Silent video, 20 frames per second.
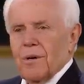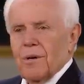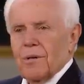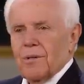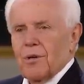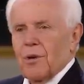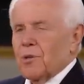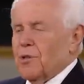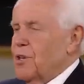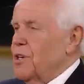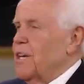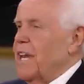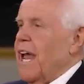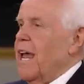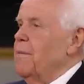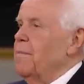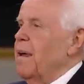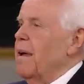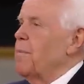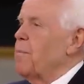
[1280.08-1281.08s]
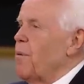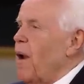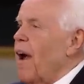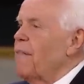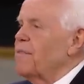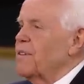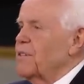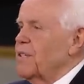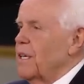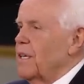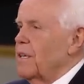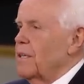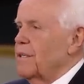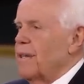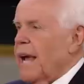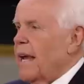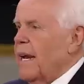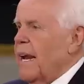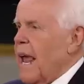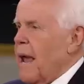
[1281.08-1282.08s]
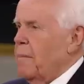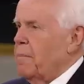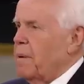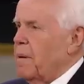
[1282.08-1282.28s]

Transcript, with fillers: so she gave me a prophecy take a nap,